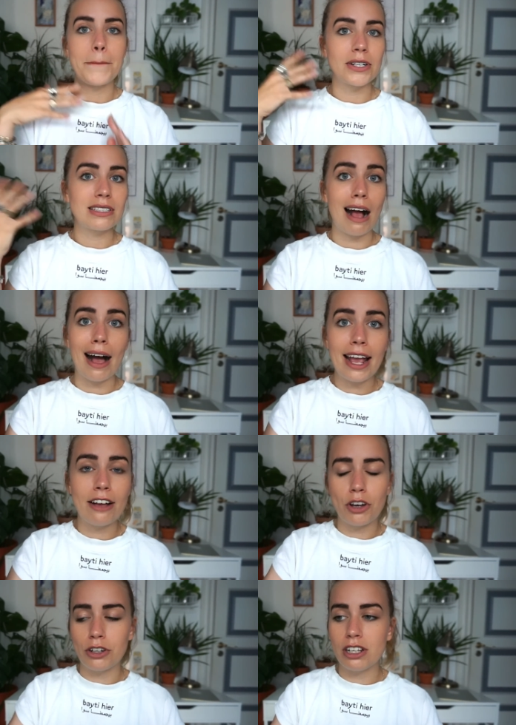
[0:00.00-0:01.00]
But I
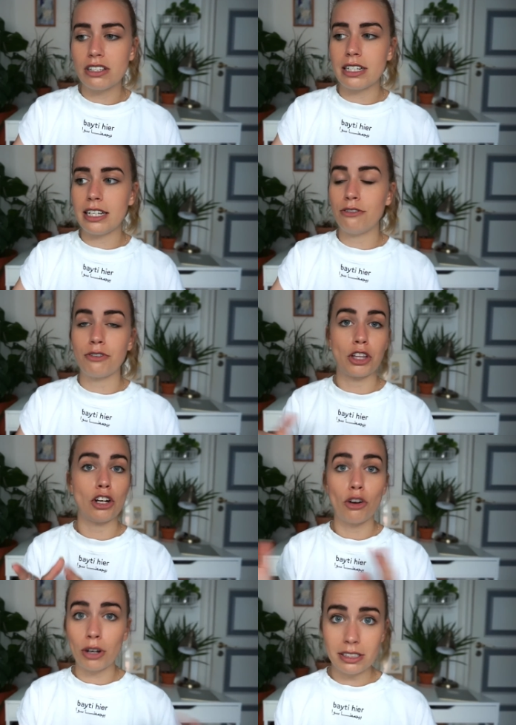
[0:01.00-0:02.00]
have honestly for the
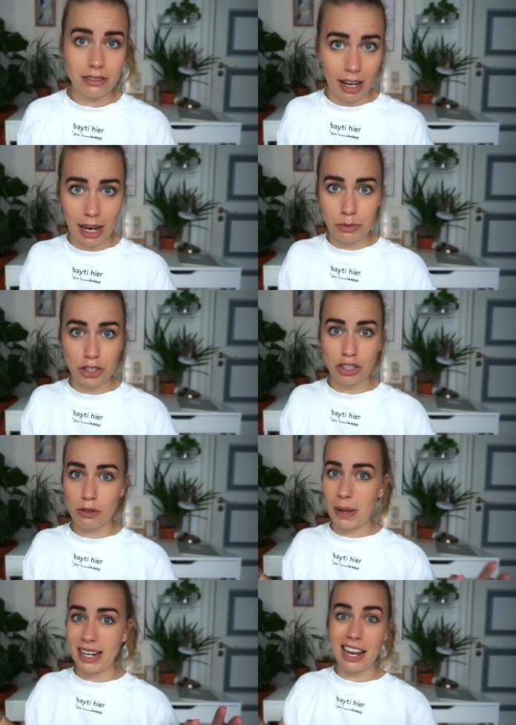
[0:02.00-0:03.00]
longest time
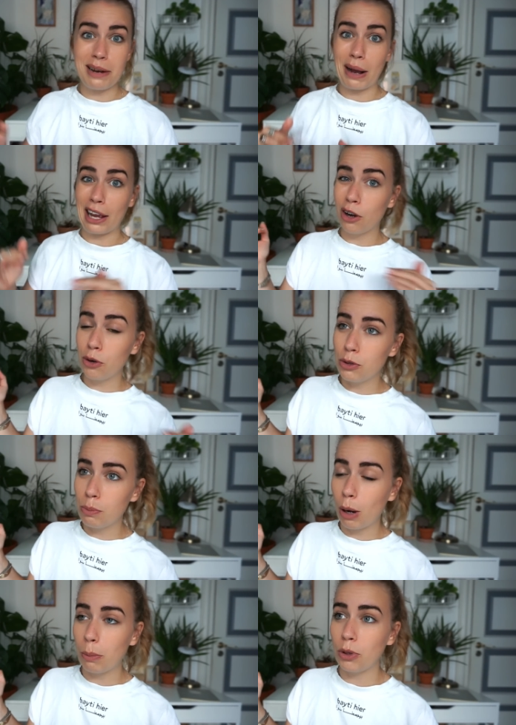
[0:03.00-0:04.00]
just been in my
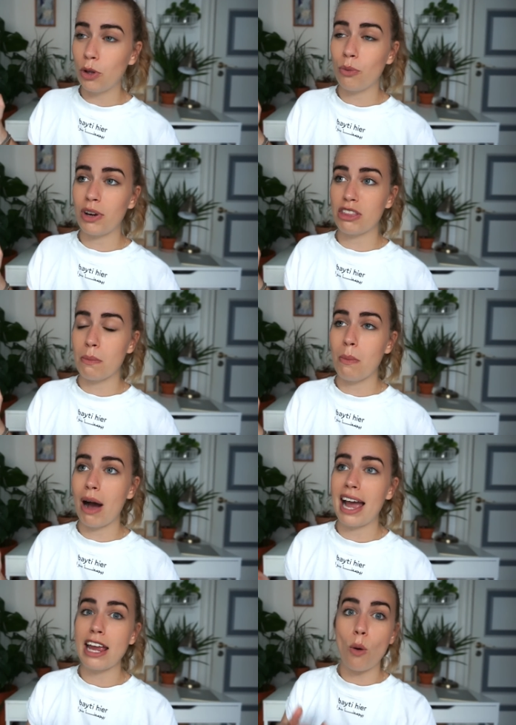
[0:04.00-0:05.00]
own bubble with
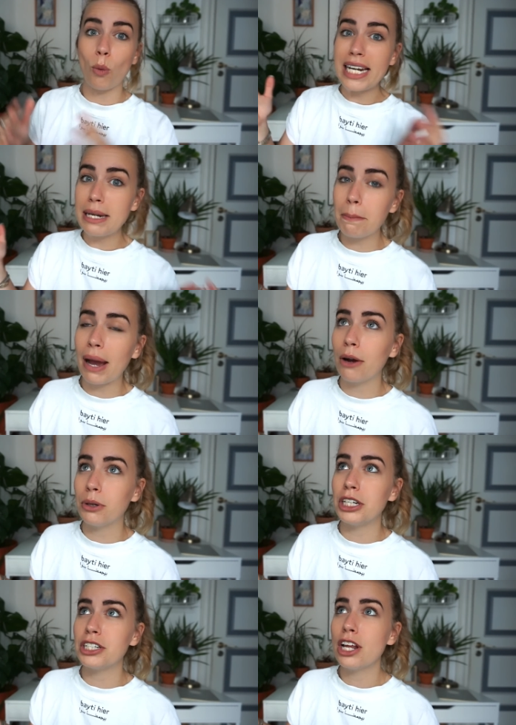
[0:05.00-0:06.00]
my
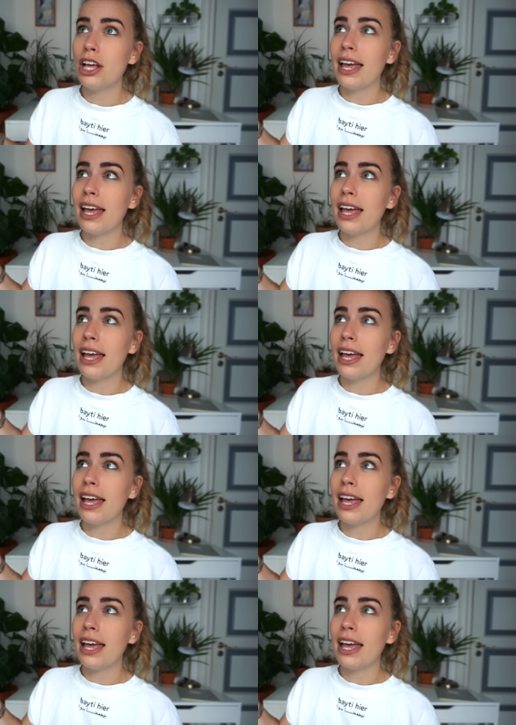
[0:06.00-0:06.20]
wind-powered